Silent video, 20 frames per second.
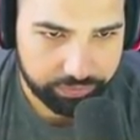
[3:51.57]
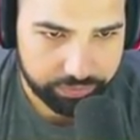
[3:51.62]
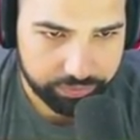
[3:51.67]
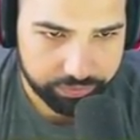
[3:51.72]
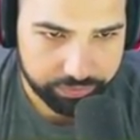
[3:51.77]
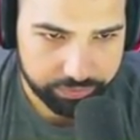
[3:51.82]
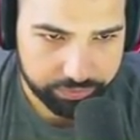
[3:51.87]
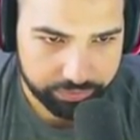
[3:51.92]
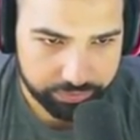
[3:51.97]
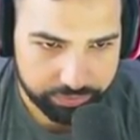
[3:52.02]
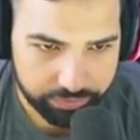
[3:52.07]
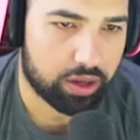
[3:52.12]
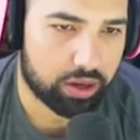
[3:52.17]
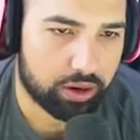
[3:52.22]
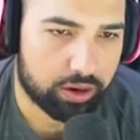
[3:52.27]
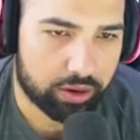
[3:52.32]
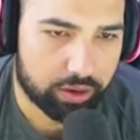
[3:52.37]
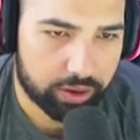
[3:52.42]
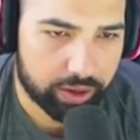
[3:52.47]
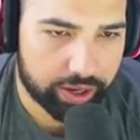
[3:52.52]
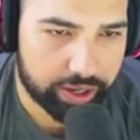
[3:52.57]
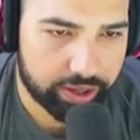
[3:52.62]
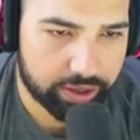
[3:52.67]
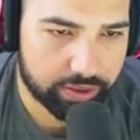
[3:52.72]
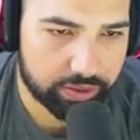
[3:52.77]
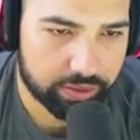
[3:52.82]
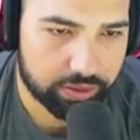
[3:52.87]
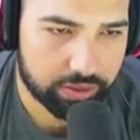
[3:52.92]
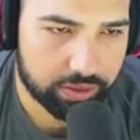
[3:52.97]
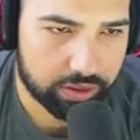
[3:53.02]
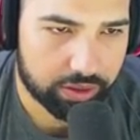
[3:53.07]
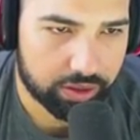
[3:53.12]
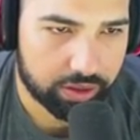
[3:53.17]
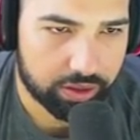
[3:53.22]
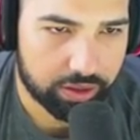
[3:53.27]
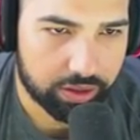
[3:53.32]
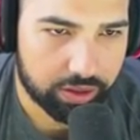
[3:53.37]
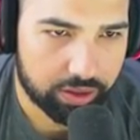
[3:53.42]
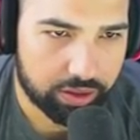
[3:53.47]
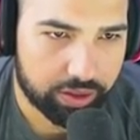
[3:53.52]
All right.
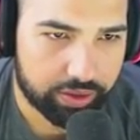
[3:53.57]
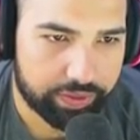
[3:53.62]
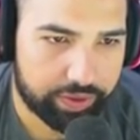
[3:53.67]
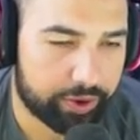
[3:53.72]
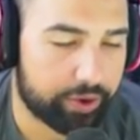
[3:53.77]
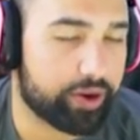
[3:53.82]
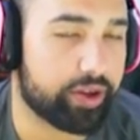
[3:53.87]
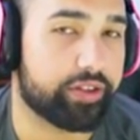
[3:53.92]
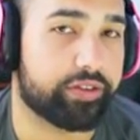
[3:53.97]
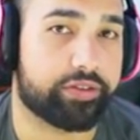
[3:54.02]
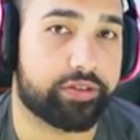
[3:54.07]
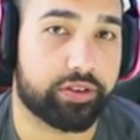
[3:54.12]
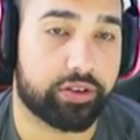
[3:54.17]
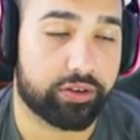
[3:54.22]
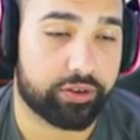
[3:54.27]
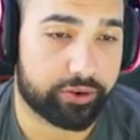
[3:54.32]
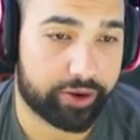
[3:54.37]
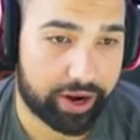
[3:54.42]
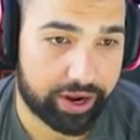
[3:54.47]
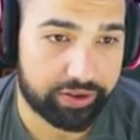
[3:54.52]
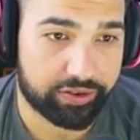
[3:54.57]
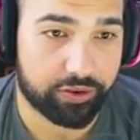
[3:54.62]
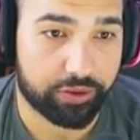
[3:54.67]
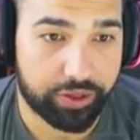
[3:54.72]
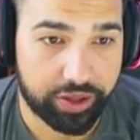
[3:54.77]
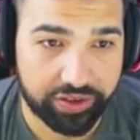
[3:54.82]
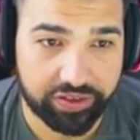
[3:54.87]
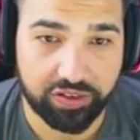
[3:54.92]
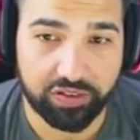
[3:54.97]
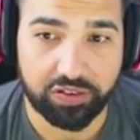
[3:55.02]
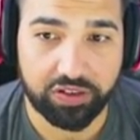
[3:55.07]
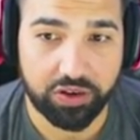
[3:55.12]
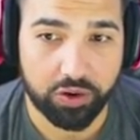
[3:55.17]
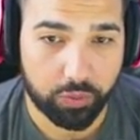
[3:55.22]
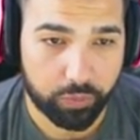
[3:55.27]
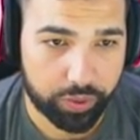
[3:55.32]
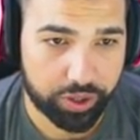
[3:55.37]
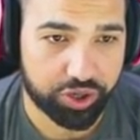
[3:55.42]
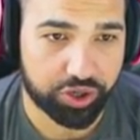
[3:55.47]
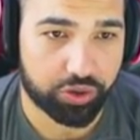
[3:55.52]
There it is. Okay, so this is
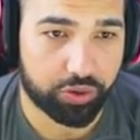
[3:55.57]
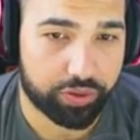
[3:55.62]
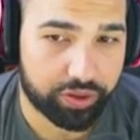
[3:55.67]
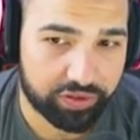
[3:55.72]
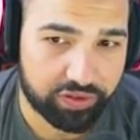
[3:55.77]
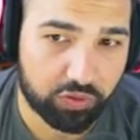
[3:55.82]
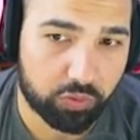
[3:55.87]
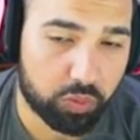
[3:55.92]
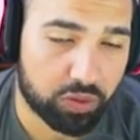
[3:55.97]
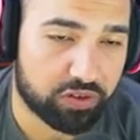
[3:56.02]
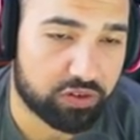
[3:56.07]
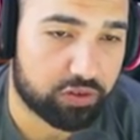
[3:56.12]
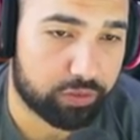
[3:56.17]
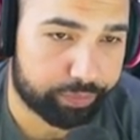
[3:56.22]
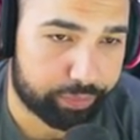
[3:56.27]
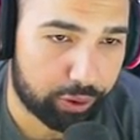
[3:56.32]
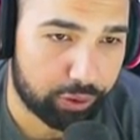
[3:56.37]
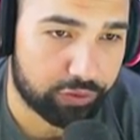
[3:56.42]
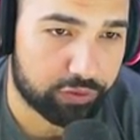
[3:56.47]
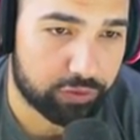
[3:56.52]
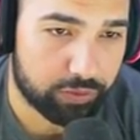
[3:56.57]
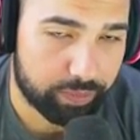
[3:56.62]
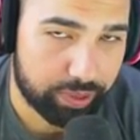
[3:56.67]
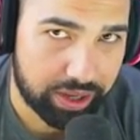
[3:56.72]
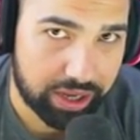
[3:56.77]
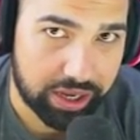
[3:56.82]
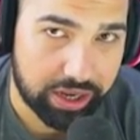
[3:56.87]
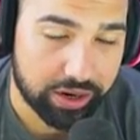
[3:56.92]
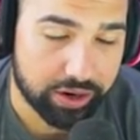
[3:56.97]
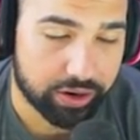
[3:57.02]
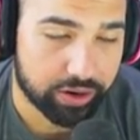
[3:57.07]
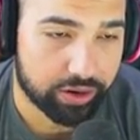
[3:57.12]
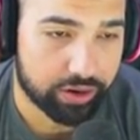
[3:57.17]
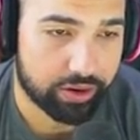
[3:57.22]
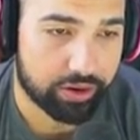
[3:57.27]
the original. This is what's supposed to be here.